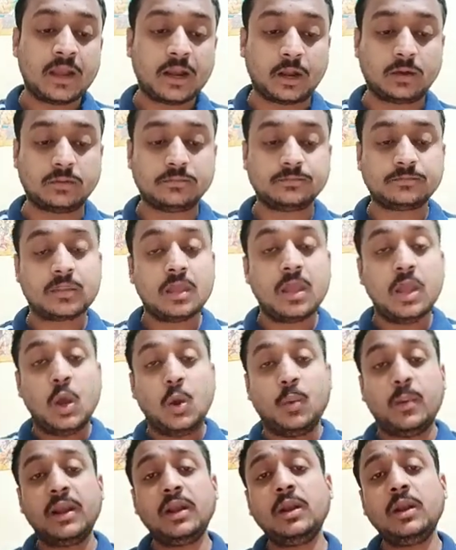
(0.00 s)
Now,
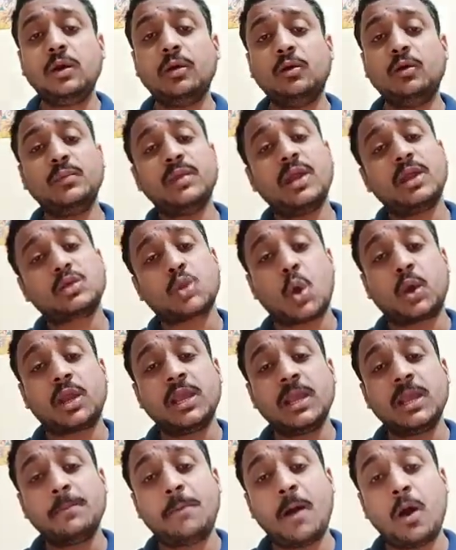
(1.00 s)
when we are
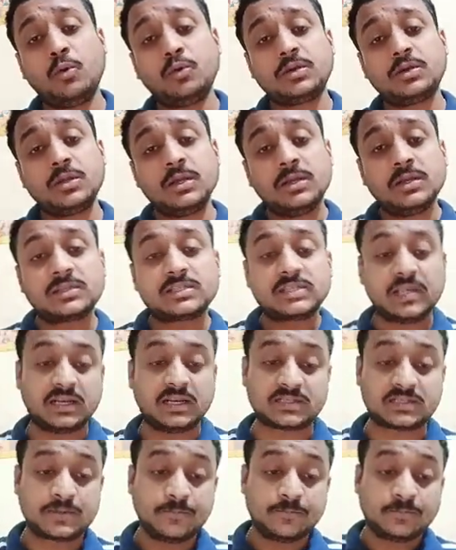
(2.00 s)
talking about
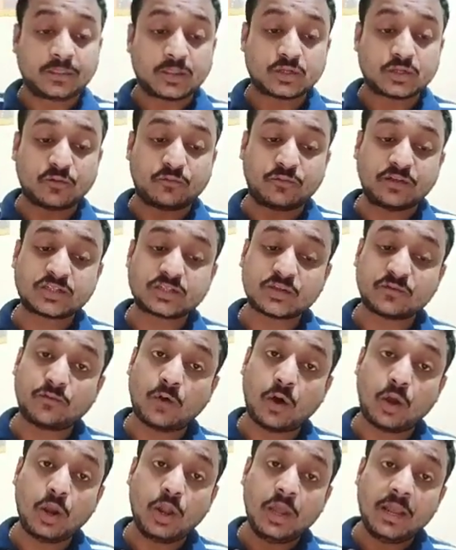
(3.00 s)
cells, so first of
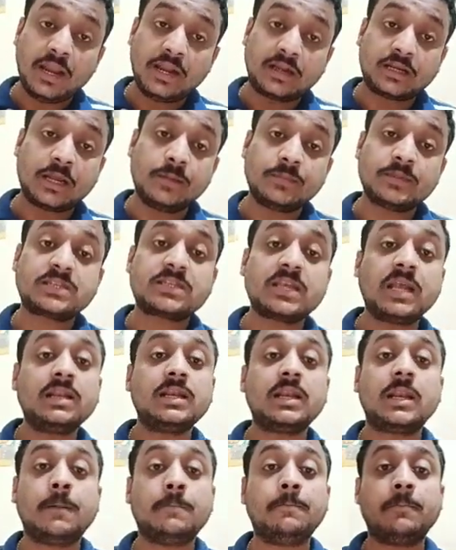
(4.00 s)
all, it comes
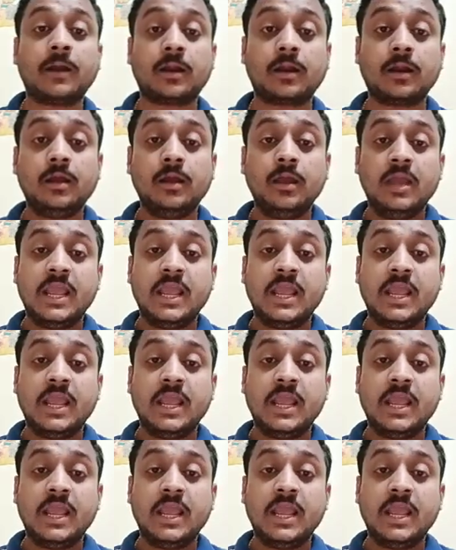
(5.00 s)
cell number.